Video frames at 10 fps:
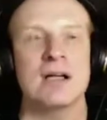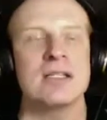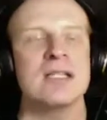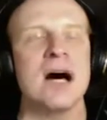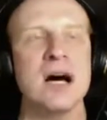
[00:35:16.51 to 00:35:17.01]

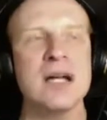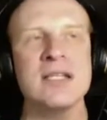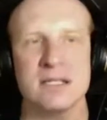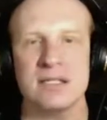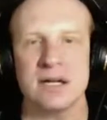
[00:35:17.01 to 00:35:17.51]

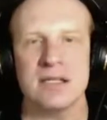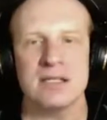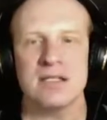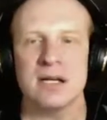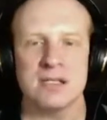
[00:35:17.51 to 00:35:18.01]
tons and tons
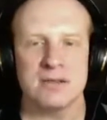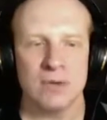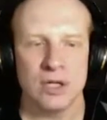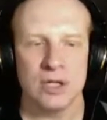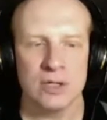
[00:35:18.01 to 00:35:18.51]
and tons of
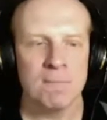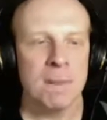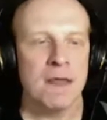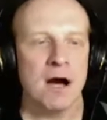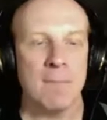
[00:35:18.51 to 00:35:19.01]
footage.
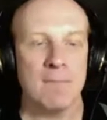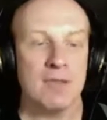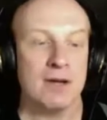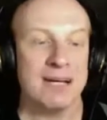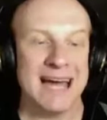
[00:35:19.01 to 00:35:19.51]
Um,
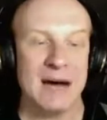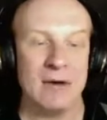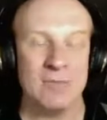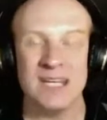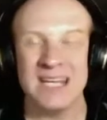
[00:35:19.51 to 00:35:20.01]
their
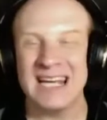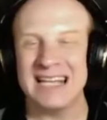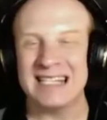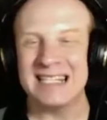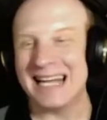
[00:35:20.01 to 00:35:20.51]
account,
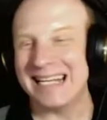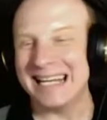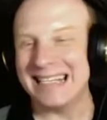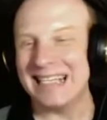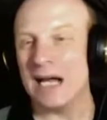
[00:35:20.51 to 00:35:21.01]
it's
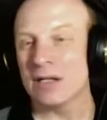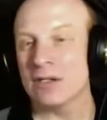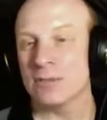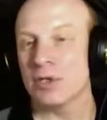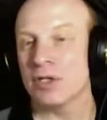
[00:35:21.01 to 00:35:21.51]
ninety-nine
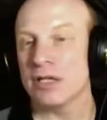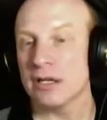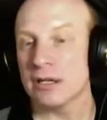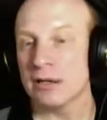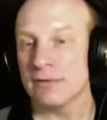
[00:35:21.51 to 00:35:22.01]
dollars per
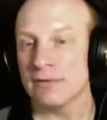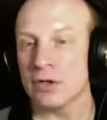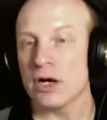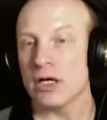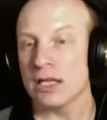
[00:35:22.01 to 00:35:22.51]
year for
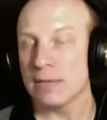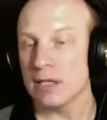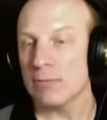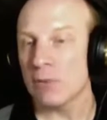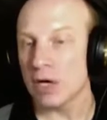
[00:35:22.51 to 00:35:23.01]
their
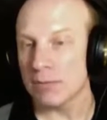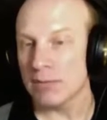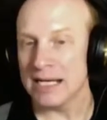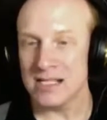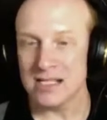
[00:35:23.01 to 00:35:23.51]
unlimited
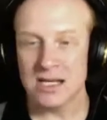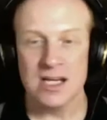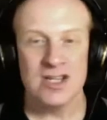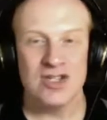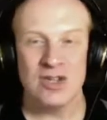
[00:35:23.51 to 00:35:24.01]
marketplace.
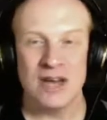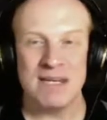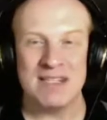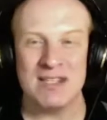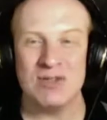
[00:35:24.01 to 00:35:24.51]
So that
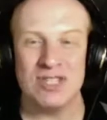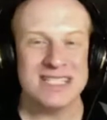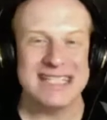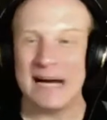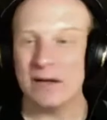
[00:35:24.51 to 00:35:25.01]
means you just
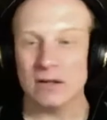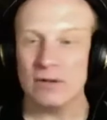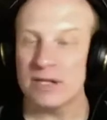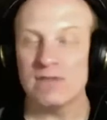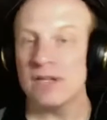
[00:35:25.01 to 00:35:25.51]
download
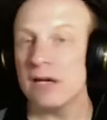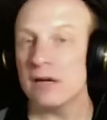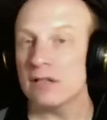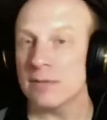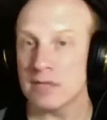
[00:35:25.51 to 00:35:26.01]
these video
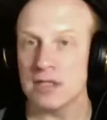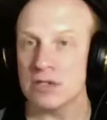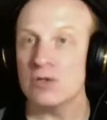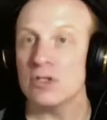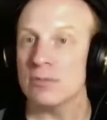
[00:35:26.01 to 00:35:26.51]
clips and
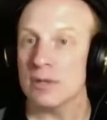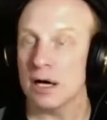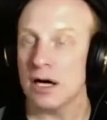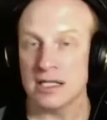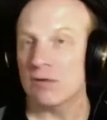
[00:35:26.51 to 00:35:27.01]
use them.
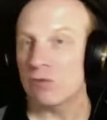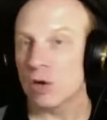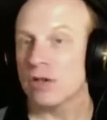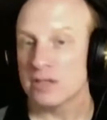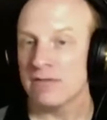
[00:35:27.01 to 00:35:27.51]
Uh, it's like
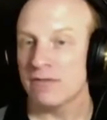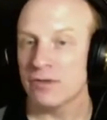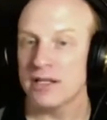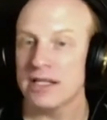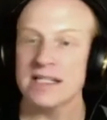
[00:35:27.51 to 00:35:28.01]

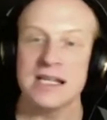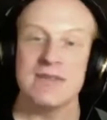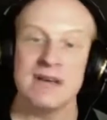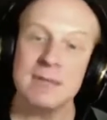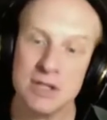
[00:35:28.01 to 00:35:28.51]
royalty-free, instead
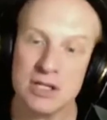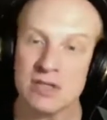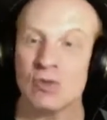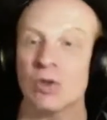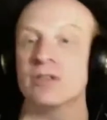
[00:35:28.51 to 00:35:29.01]
of images,
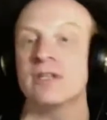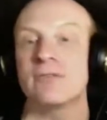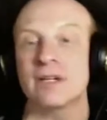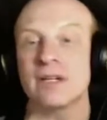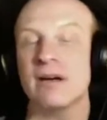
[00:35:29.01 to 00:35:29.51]
it's
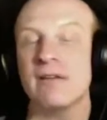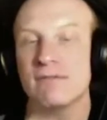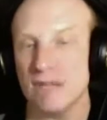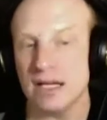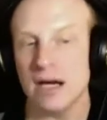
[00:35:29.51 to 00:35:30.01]
royalty-free
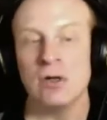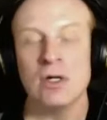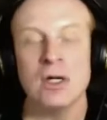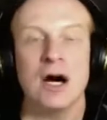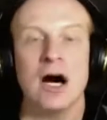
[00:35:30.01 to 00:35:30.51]
video
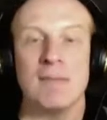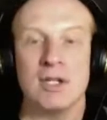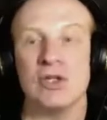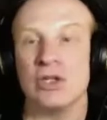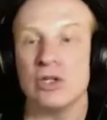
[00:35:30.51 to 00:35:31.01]
um,
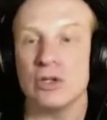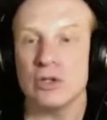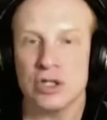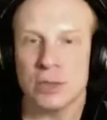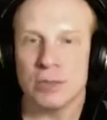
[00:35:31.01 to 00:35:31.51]
that you can use in
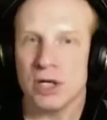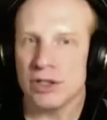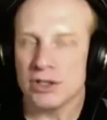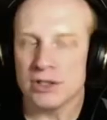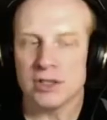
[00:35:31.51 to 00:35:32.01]
your
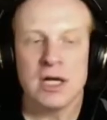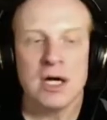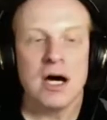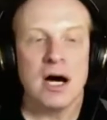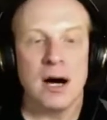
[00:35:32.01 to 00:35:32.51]
productions.
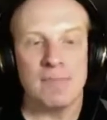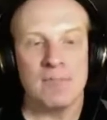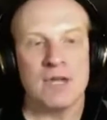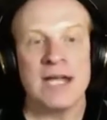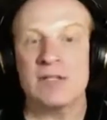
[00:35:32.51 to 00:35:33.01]
Um,
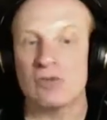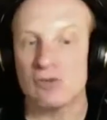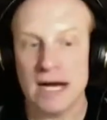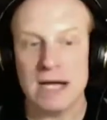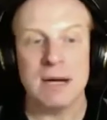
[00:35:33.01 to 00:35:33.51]
it's
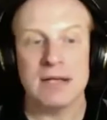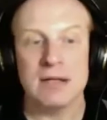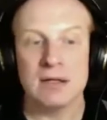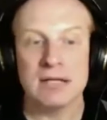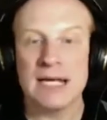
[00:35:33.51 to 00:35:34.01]
great. My
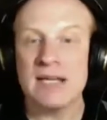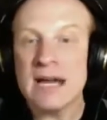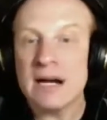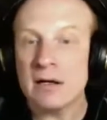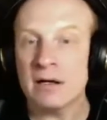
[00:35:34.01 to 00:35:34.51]
little link
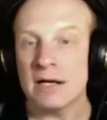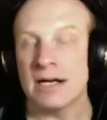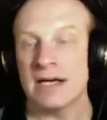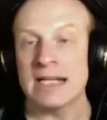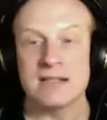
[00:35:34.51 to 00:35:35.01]
there,
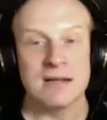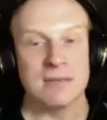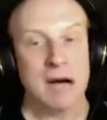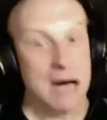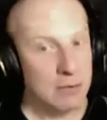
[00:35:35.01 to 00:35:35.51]
it,
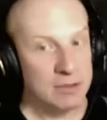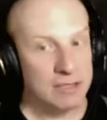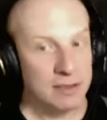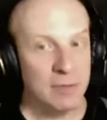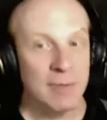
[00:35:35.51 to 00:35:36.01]
I will
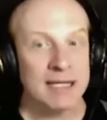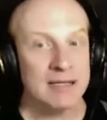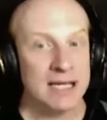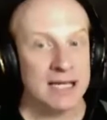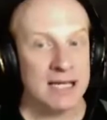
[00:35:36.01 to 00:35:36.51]
tell you, my
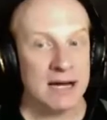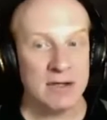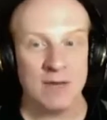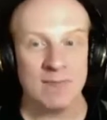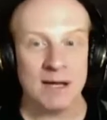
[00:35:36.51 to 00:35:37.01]
little link there is
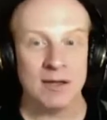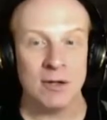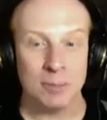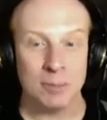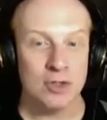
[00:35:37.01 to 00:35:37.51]
off my little
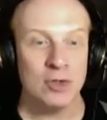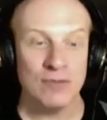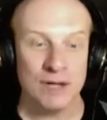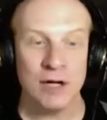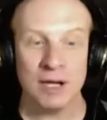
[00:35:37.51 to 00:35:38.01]
personal
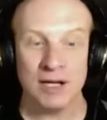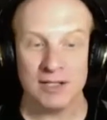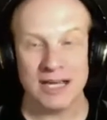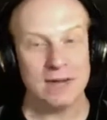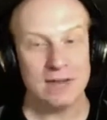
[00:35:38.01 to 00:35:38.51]
Video Blocks
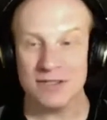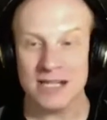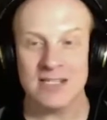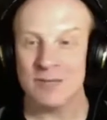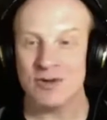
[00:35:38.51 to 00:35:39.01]
account because I
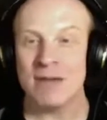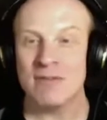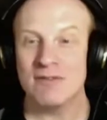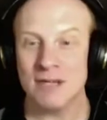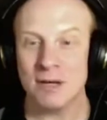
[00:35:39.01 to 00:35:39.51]
subscribe
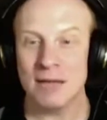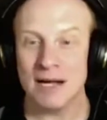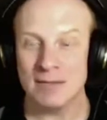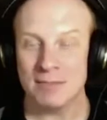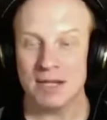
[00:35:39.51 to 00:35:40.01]
to Video
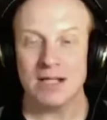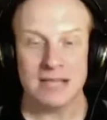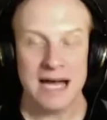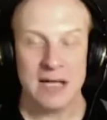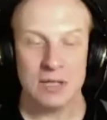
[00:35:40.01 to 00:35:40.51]
Blocks
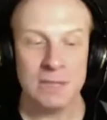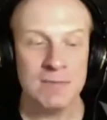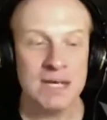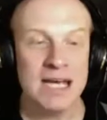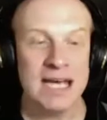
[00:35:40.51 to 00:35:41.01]
annually.
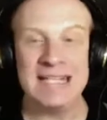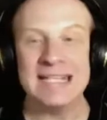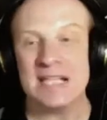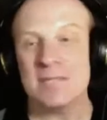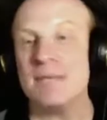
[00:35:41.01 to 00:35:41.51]
It
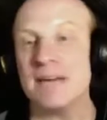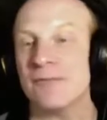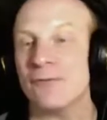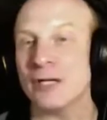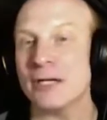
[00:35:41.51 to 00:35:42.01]
gets me a
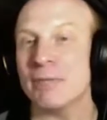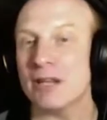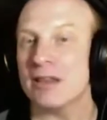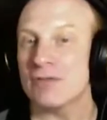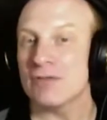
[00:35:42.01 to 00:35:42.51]
free
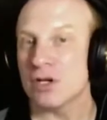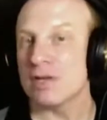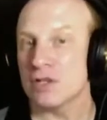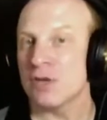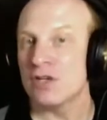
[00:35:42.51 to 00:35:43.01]
month of
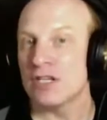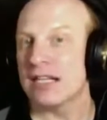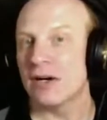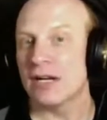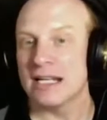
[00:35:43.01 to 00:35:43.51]
service. So if you
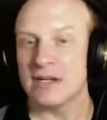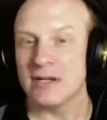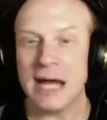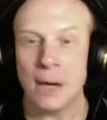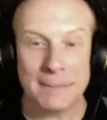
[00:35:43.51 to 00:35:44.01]
click on it, you
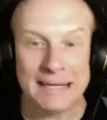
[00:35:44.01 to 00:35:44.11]
can help me.